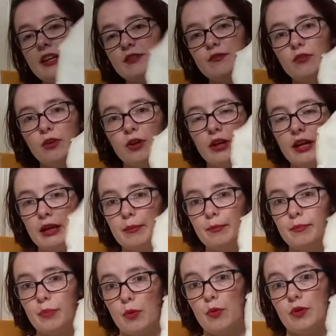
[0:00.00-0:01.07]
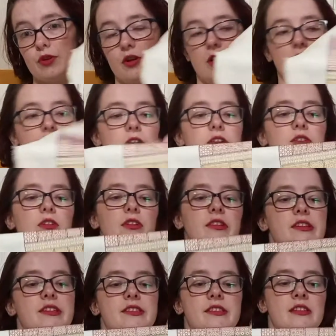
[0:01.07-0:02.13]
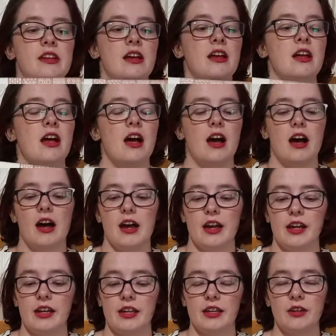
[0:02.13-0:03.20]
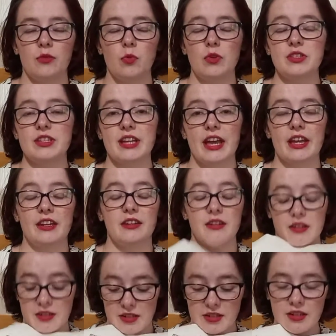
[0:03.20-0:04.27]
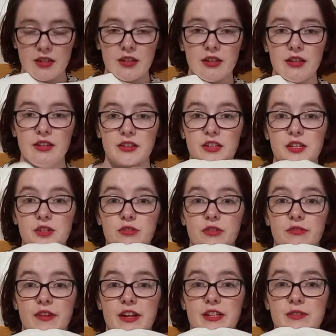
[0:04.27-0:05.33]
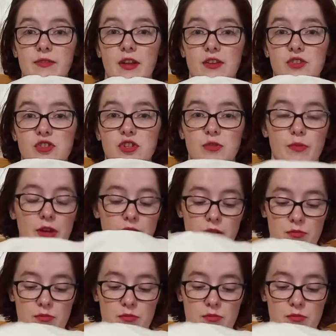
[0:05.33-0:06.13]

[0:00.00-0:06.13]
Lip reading: for a border around all this, I once again need your advice, Flosstube. I am